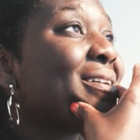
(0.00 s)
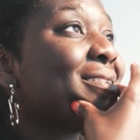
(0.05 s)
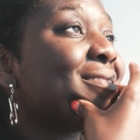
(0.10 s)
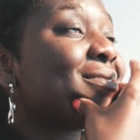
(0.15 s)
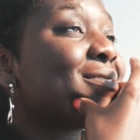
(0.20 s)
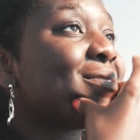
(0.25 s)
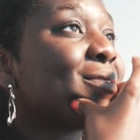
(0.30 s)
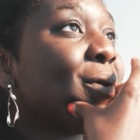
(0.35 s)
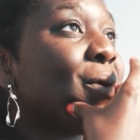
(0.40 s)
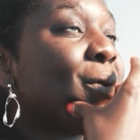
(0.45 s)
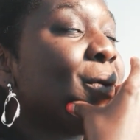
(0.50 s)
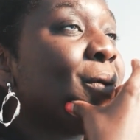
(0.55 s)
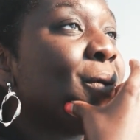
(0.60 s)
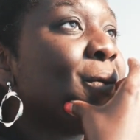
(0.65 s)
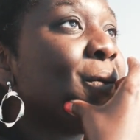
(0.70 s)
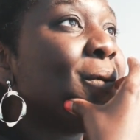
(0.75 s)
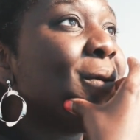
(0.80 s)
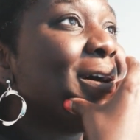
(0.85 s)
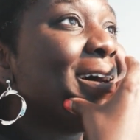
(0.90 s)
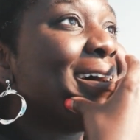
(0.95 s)

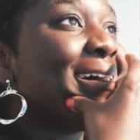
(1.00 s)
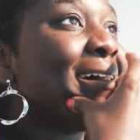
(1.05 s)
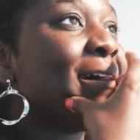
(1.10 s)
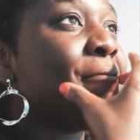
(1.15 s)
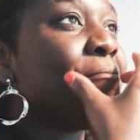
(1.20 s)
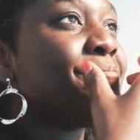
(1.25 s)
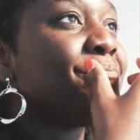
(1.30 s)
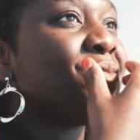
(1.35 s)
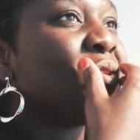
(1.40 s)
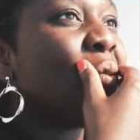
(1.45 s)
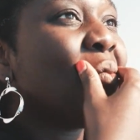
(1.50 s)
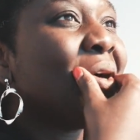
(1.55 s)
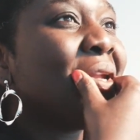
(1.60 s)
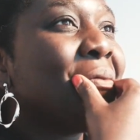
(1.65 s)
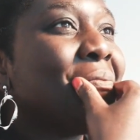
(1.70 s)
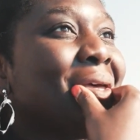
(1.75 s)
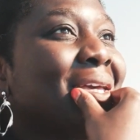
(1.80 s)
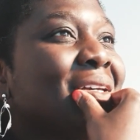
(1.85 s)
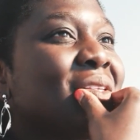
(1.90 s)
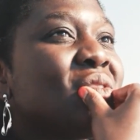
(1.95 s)
So don't want
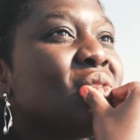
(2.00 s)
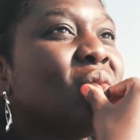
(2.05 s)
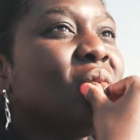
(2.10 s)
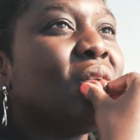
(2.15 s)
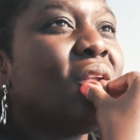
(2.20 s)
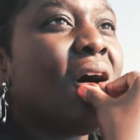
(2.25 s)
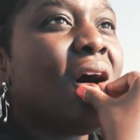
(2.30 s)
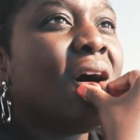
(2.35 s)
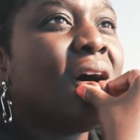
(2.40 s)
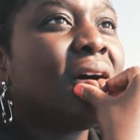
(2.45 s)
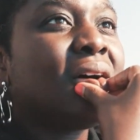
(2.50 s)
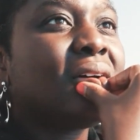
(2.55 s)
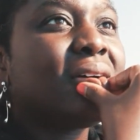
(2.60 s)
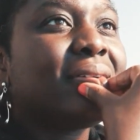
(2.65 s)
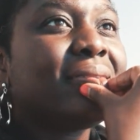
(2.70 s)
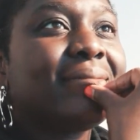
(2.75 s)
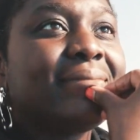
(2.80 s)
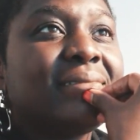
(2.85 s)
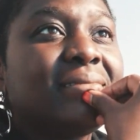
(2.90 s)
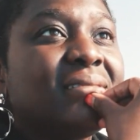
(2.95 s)
to make it too long,
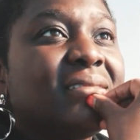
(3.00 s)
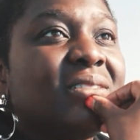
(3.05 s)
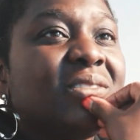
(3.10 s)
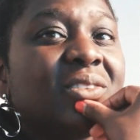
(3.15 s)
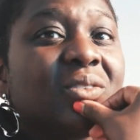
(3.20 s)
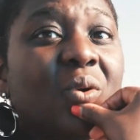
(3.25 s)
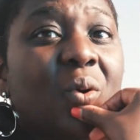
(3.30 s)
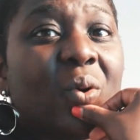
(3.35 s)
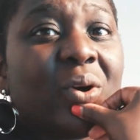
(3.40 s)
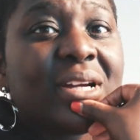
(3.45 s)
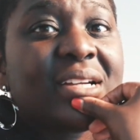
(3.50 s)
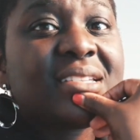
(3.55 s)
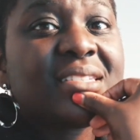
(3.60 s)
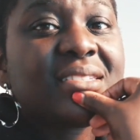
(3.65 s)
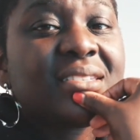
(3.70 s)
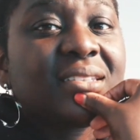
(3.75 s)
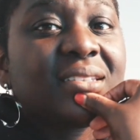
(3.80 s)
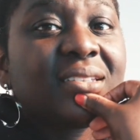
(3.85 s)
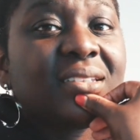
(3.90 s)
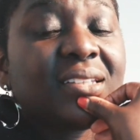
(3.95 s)
of
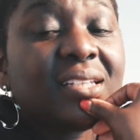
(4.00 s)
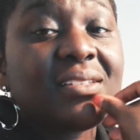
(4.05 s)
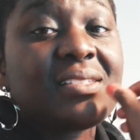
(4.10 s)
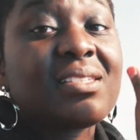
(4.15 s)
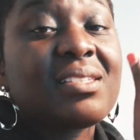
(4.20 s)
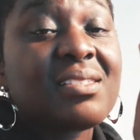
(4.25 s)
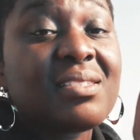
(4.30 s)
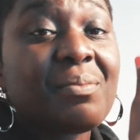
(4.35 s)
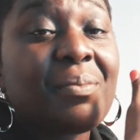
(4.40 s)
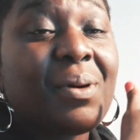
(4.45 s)
course, because it's